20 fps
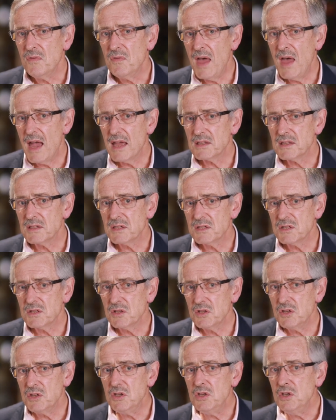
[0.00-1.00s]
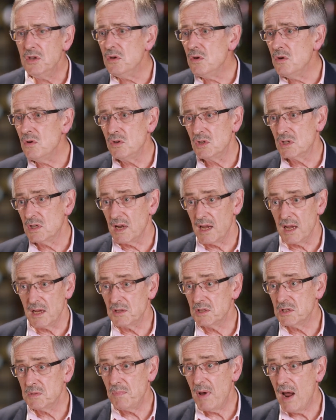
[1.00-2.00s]
that's hugely
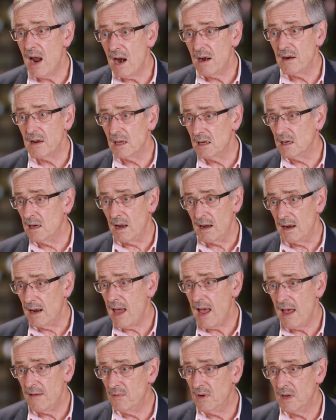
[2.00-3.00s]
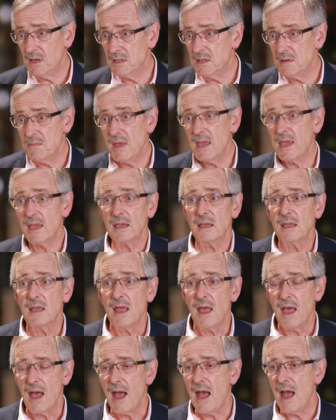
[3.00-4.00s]
inspiring and enlivening to me.
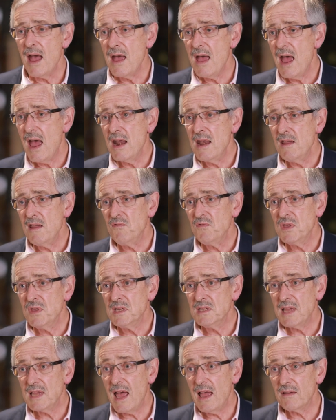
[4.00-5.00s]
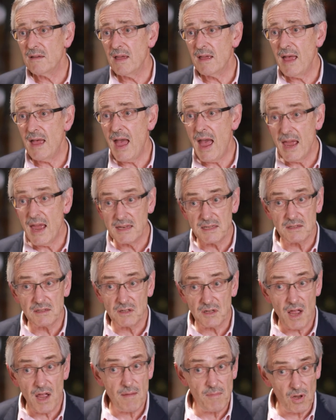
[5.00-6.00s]
And if this
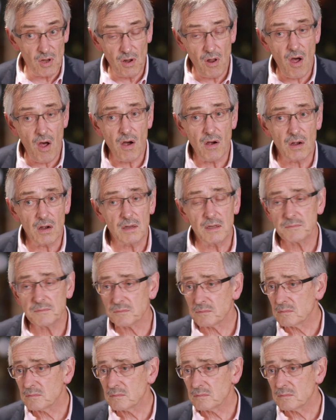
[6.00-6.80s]
hadn't come along,